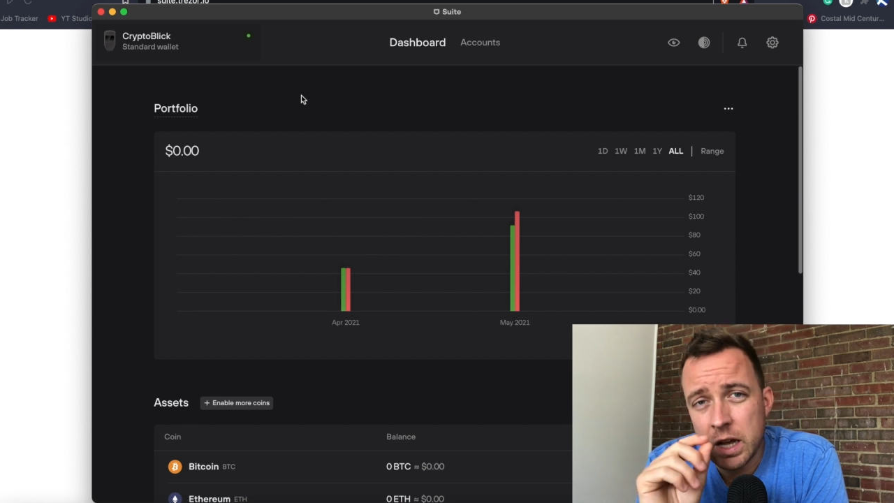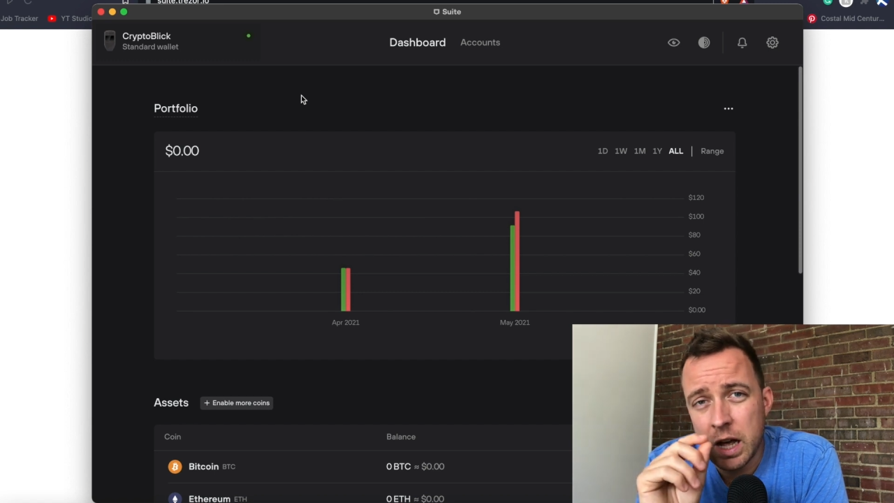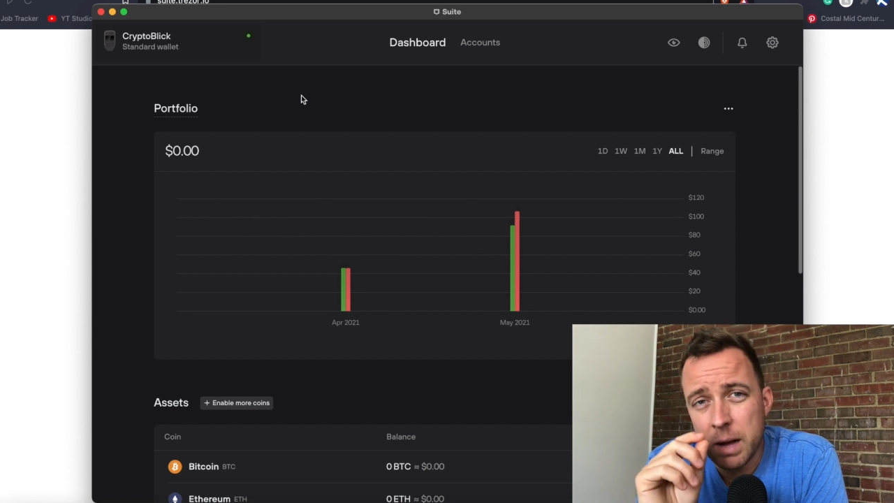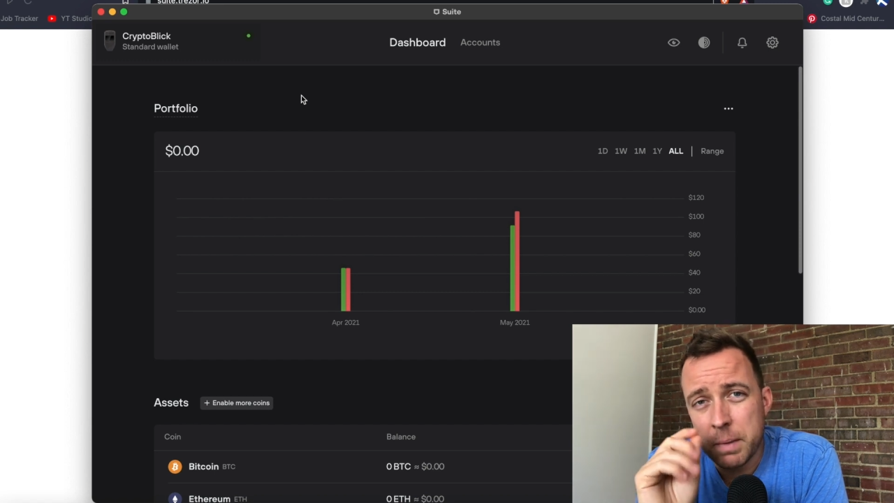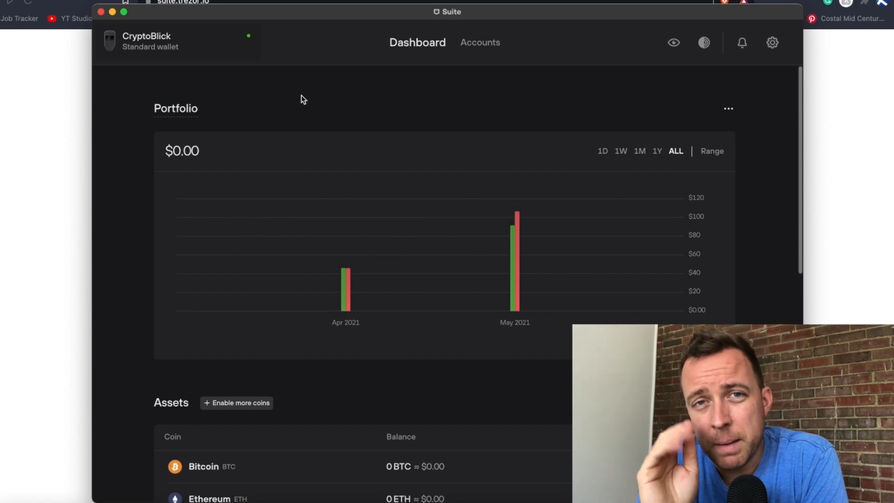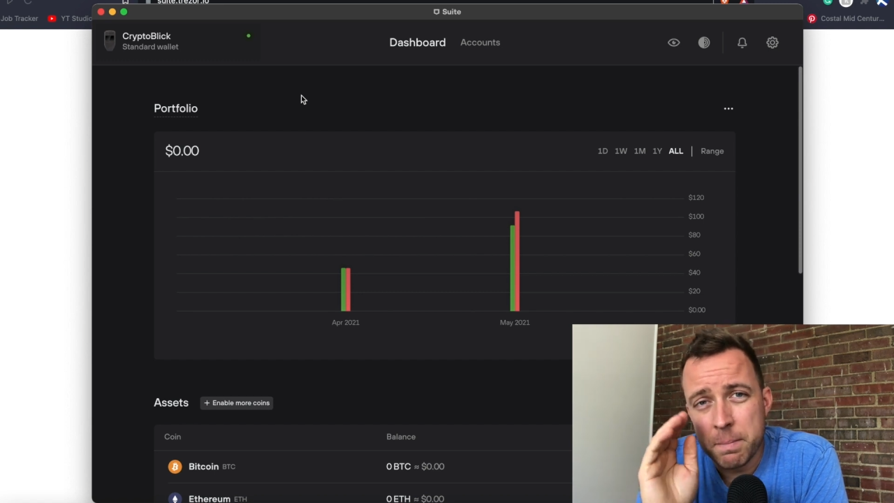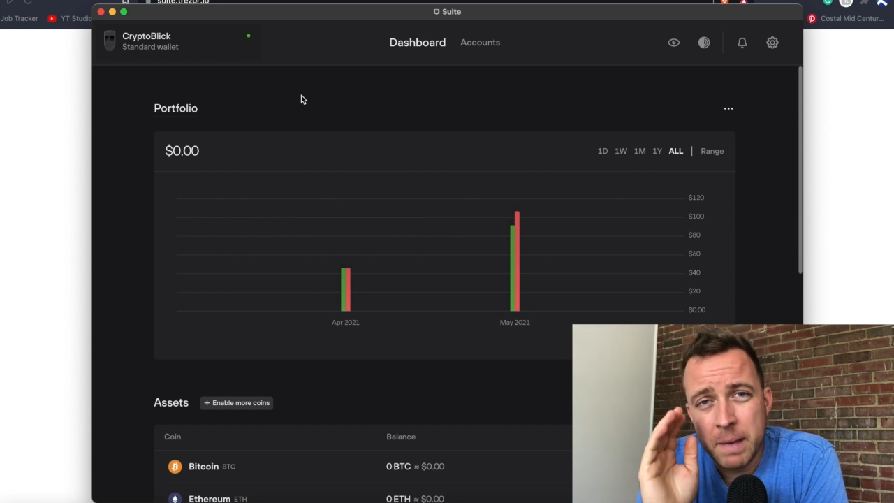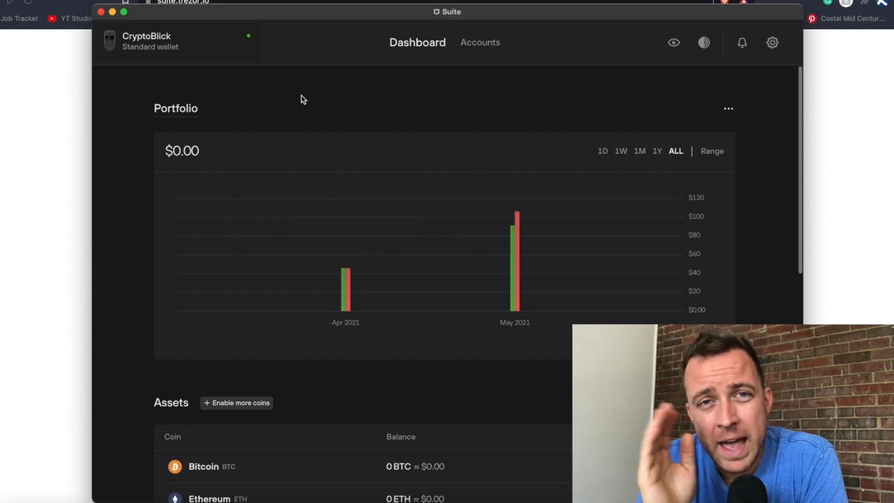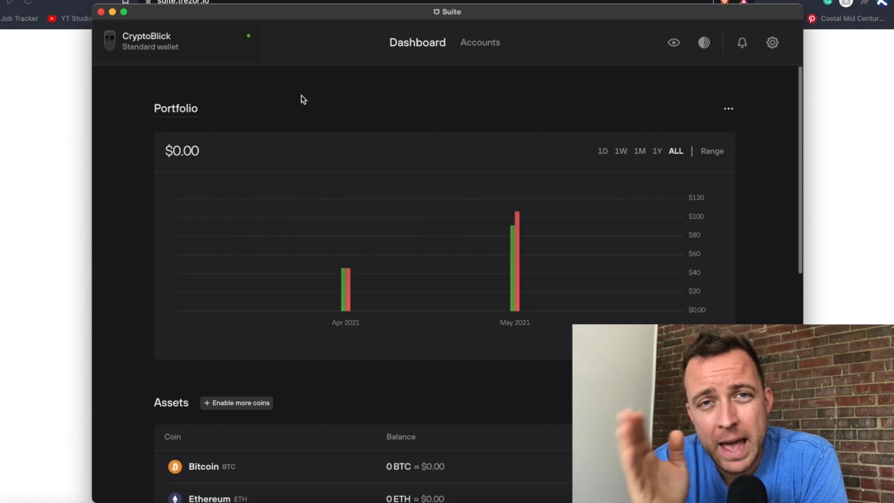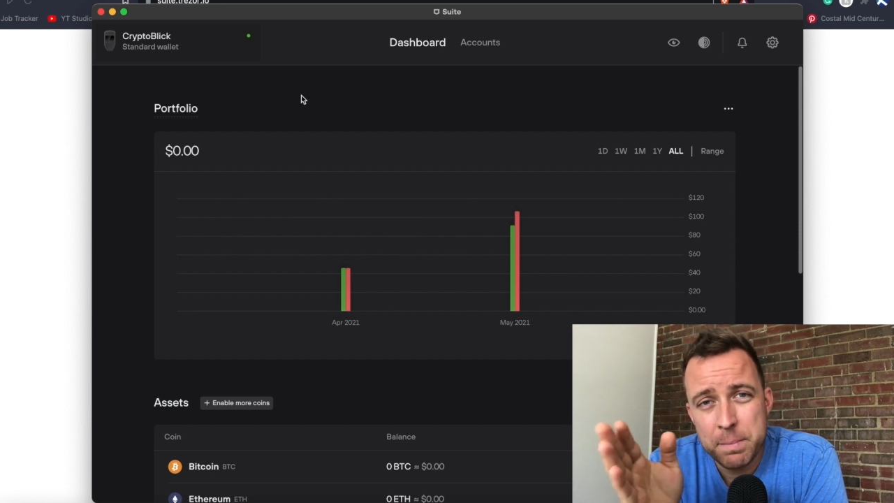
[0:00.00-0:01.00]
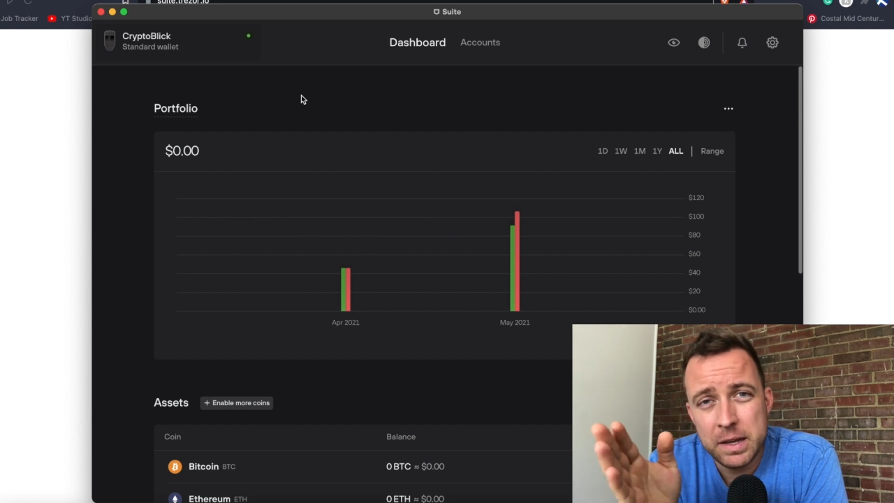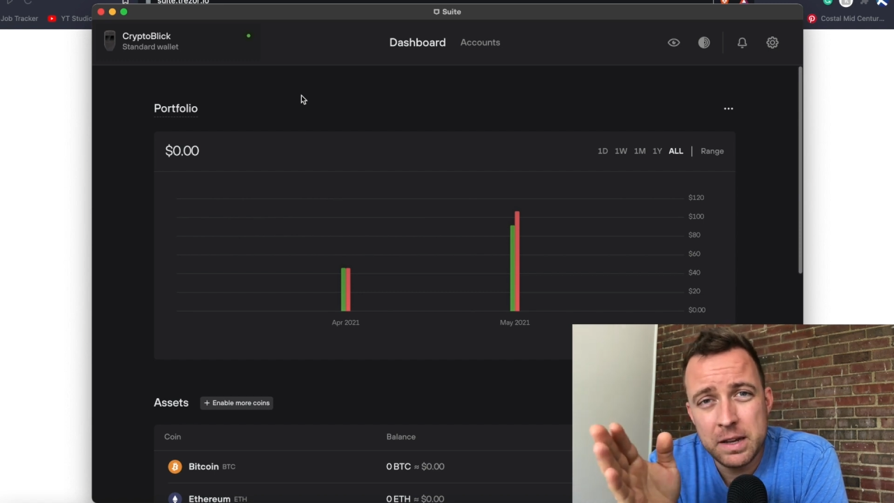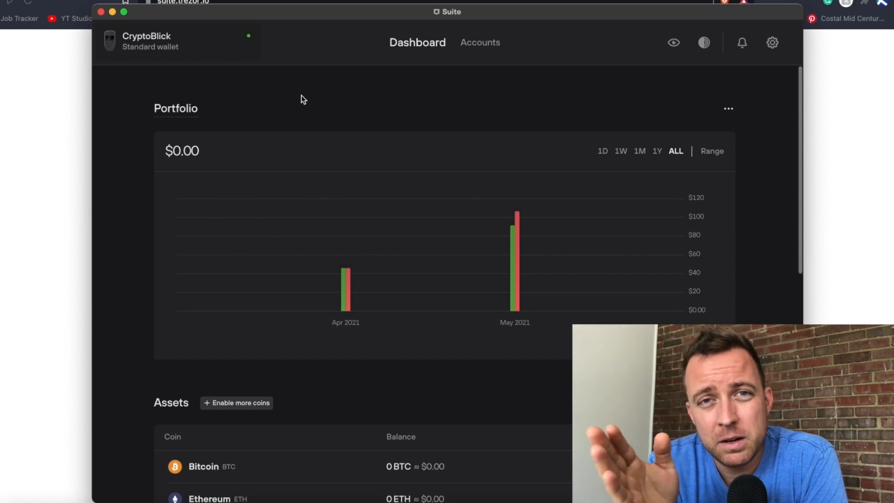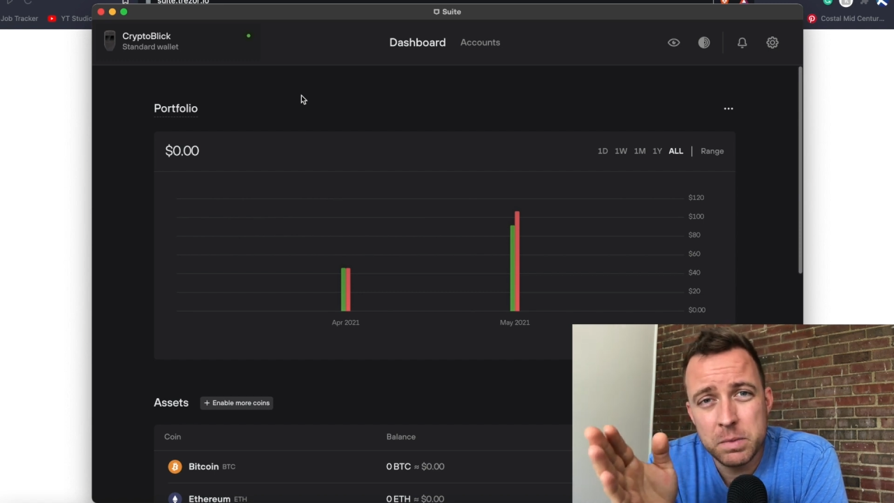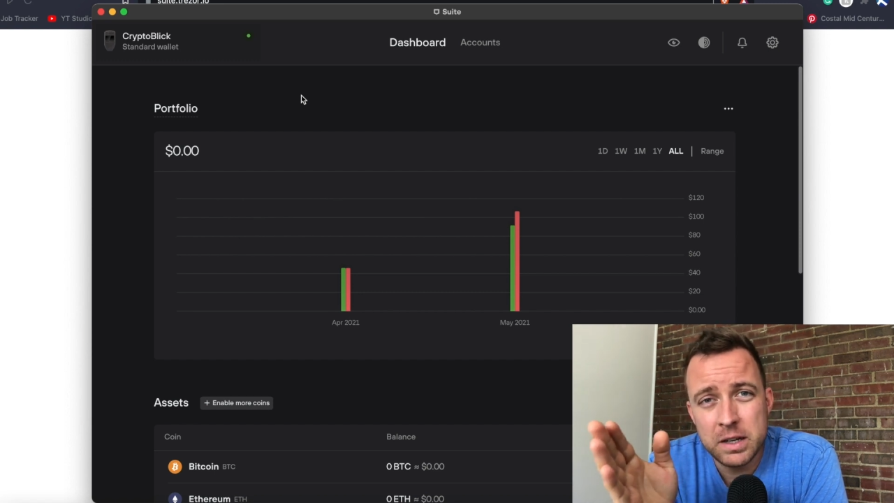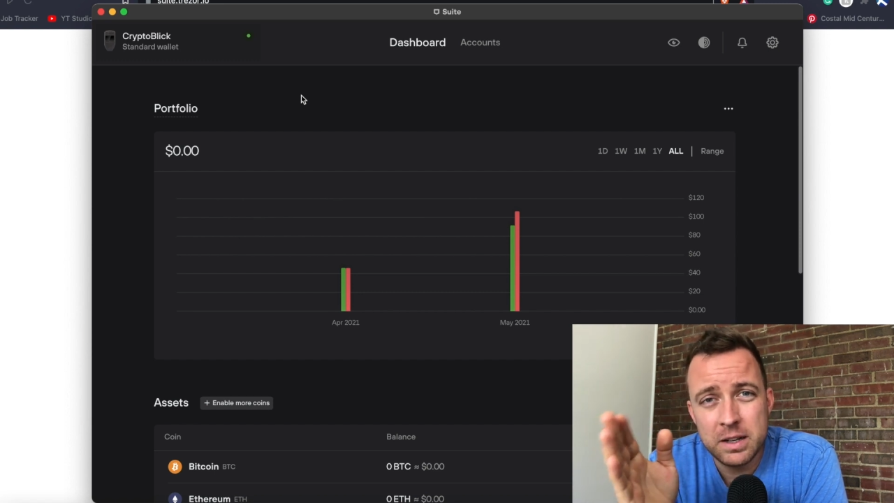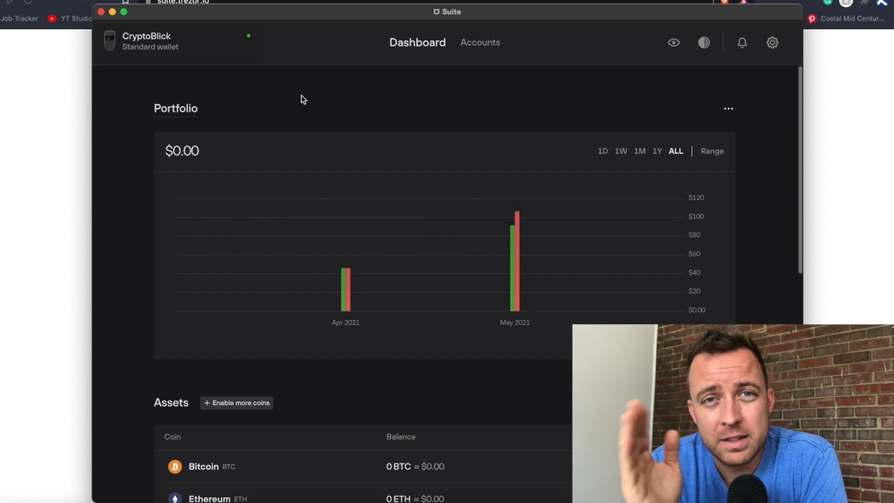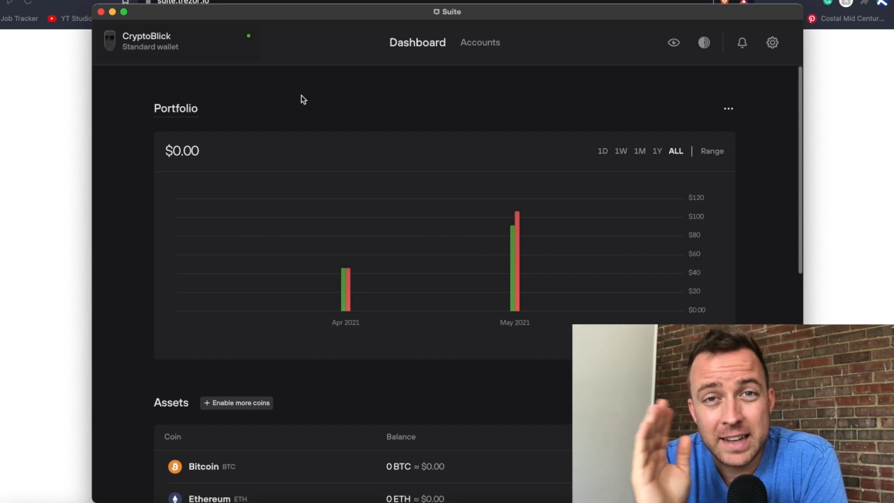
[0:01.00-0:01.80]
Um, I'm happy here because